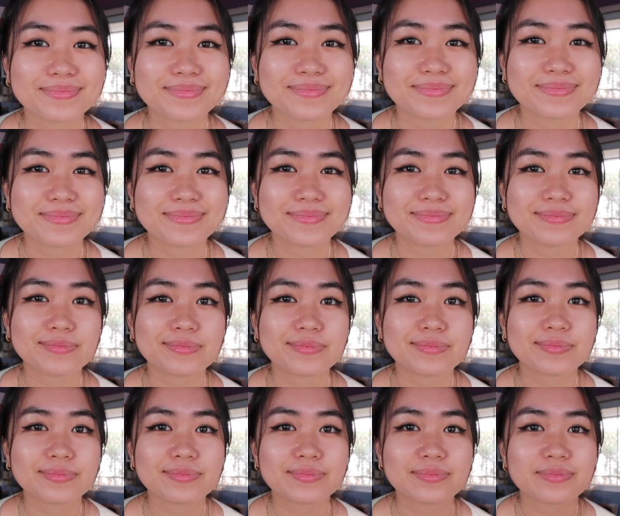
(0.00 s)

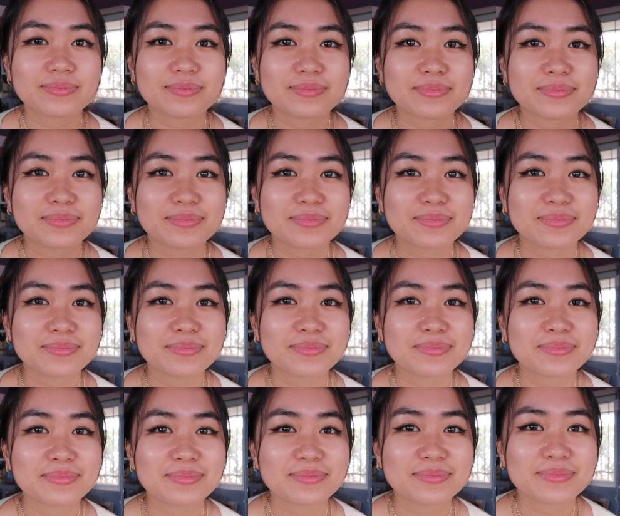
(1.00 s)

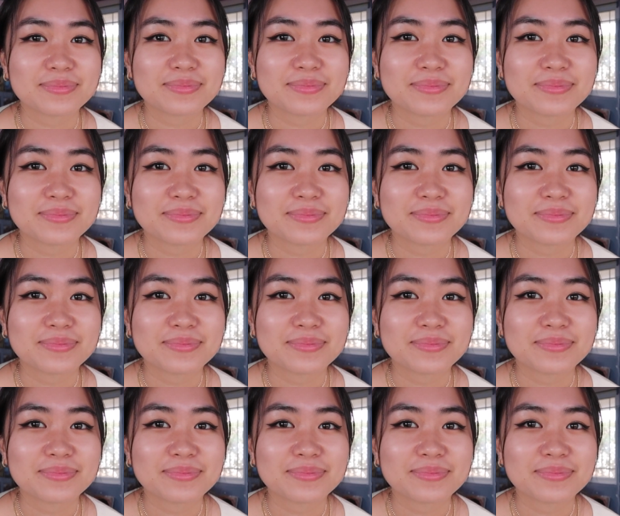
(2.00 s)
This person isn't speaking.